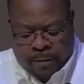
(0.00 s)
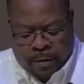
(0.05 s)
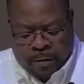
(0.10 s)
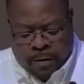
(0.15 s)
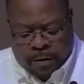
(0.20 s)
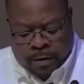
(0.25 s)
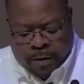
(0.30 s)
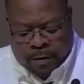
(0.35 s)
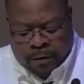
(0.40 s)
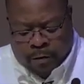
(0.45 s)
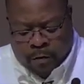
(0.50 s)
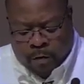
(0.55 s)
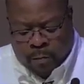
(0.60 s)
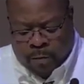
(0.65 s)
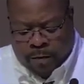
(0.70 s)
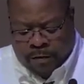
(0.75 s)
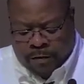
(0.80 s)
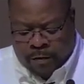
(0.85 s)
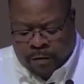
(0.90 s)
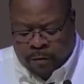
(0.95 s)
told
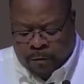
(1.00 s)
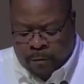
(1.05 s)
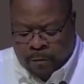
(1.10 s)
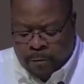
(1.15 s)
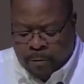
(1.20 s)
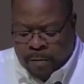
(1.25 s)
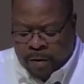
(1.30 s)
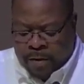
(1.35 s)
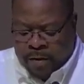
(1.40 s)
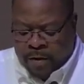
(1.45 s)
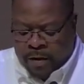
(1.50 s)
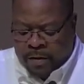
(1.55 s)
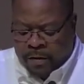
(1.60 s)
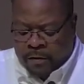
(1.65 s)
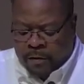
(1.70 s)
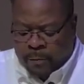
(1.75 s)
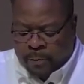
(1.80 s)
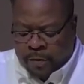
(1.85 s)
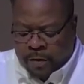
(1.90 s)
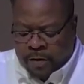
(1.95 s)
myself many
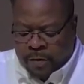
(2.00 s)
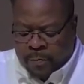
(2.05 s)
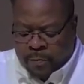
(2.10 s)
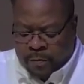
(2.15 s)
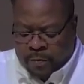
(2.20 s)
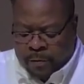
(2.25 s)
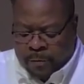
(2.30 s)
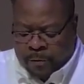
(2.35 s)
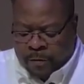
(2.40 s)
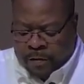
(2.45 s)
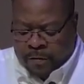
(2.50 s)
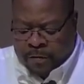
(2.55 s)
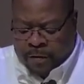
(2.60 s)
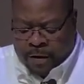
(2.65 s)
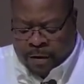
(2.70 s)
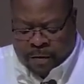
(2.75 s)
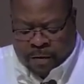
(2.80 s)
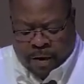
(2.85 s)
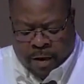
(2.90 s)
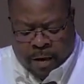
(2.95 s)
unexplainable events had
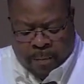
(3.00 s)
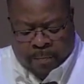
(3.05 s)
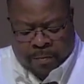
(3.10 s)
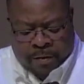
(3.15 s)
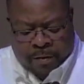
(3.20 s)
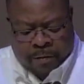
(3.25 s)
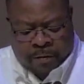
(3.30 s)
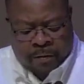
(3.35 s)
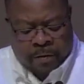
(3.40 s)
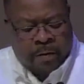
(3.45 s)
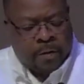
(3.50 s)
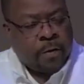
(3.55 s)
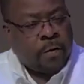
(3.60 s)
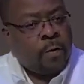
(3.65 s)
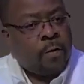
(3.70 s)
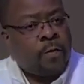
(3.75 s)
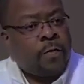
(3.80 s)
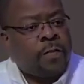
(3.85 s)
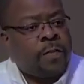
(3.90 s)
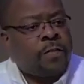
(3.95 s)
happened on
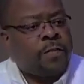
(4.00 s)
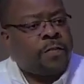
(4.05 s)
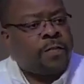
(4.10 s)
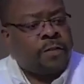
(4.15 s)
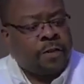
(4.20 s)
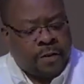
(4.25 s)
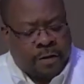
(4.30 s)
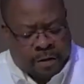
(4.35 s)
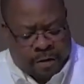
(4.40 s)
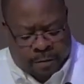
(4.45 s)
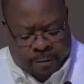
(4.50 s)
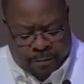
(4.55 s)
this journey,